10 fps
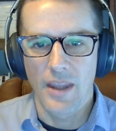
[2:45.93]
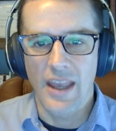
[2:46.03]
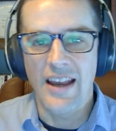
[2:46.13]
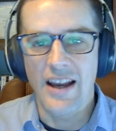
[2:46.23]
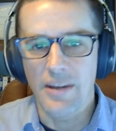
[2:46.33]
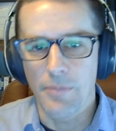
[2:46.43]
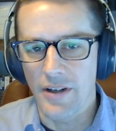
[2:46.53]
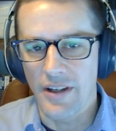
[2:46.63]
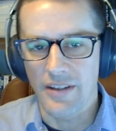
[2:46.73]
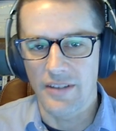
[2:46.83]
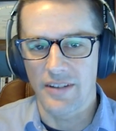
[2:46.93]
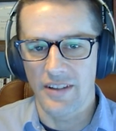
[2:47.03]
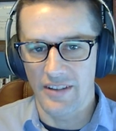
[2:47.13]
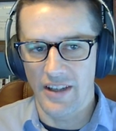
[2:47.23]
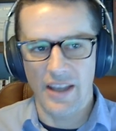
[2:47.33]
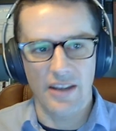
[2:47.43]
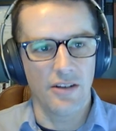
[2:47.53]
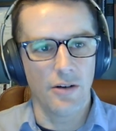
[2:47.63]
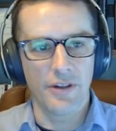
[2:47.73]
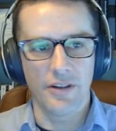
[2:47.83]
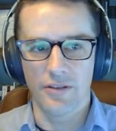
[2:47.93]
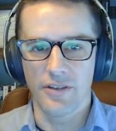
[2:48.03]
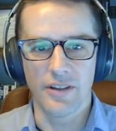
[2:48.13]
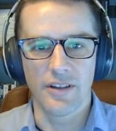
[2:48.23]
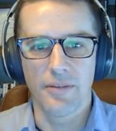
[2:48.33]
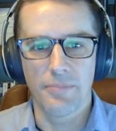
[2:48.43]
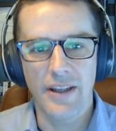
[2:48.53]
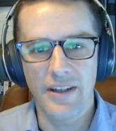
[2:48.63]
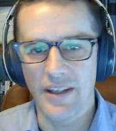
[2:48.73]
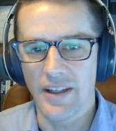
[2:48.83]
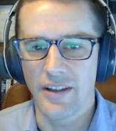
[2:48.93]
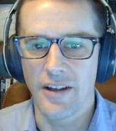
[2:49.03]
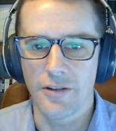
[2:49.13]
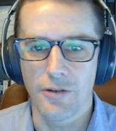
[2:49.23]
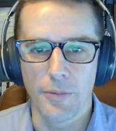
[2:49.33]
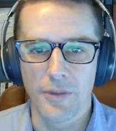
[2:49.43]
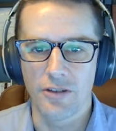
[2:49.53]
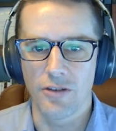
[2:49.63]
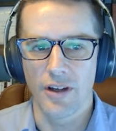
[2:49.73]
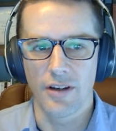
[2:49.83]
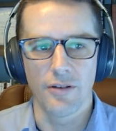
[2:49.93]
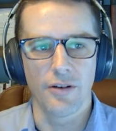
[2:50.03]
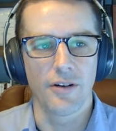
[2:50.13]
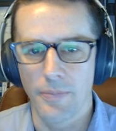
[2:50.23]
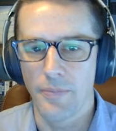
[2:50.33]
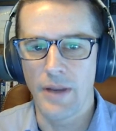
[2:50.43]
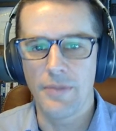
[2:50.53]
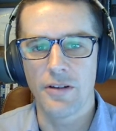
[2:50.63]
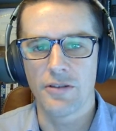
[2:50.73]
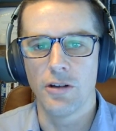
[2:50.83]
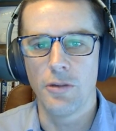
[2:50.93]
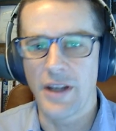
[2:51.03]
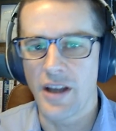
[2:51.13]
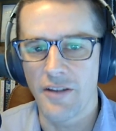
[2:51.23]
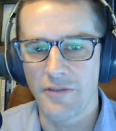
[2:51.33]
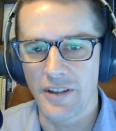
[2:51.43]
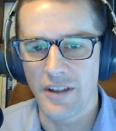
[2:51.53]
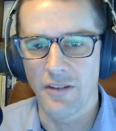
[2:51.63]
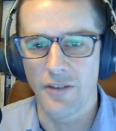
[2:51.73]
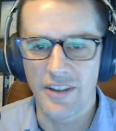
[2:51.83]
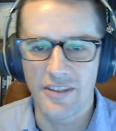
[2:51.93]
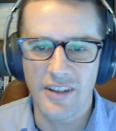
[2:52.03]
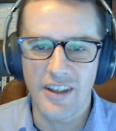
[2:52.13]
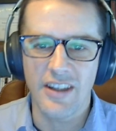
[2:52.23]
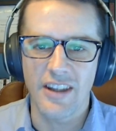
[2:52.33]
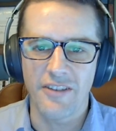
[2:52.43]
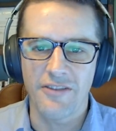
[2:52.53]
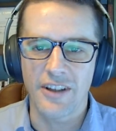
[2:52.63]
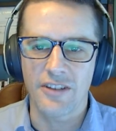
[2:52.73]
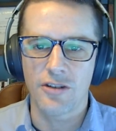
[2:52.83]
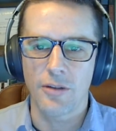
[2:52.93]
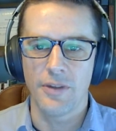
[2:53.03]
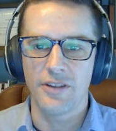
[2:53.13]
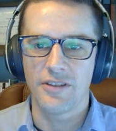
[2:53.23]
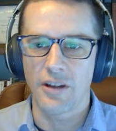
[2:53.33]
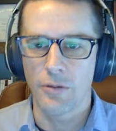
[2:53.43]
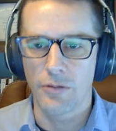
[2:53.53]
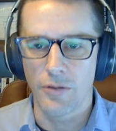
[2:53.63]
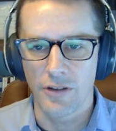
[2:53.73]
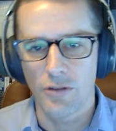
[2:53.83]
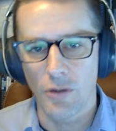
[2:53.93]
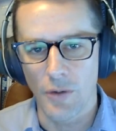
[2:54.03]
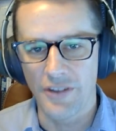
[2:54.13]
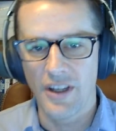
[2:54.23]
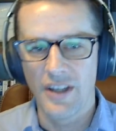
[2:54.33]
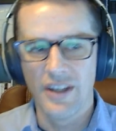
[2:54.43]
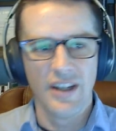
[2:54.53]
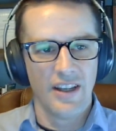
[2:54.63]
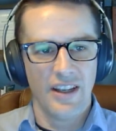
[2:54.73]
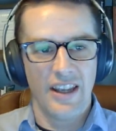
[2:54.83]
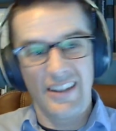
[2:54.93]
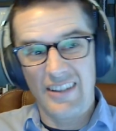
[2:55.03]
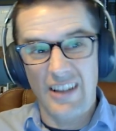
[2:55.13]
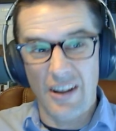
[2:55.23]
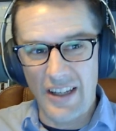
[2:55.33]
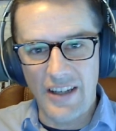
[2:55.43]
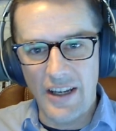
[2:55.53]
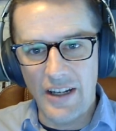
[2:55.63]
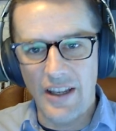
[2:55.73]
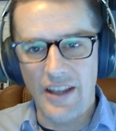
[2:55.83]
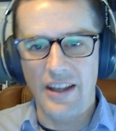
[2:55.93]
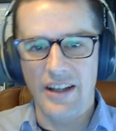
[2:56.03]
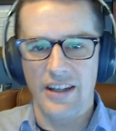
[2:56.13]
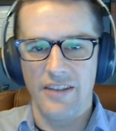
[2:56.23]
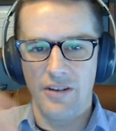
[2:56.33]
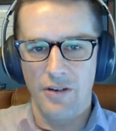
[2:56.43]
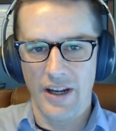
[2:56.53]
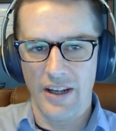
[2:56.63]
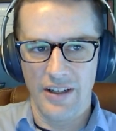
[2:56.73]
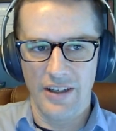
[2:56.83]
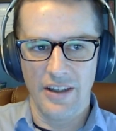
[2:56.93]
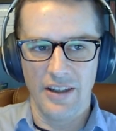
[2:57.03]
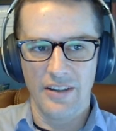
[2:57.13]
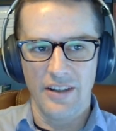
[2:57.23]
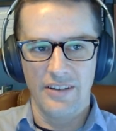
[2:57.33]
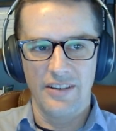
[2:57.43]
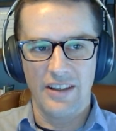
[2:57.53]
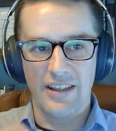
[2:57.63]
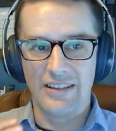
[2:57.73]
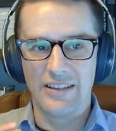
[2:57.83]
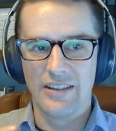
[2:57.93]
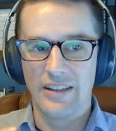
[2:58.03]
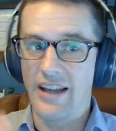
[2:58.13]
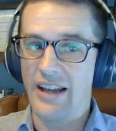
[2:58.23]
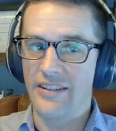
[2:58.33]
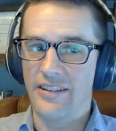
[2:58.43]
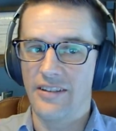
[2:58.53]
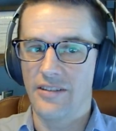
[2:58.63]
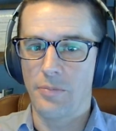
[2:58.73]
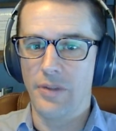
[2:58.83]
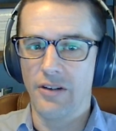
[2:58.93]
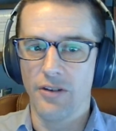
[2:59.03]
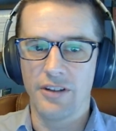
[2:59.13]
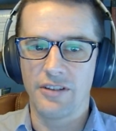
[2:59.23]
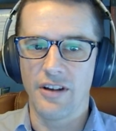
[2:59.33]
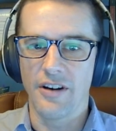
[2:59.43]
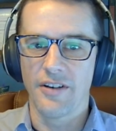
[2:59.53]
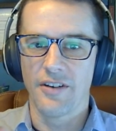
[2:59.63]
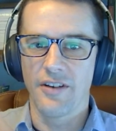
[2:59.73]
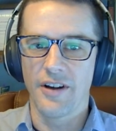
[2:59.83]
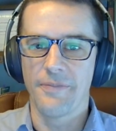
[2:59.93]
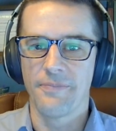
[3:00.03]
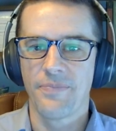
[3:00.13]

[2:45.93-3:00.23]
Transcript: AI can say, hey, you know what, there's a pending longshoreman strike, or maybe there's a looming conflict in the Red Sea that affects shipments that go through the Suez. It can see all that data and kind of give you an idea to say, guys, this is a big risk here, right?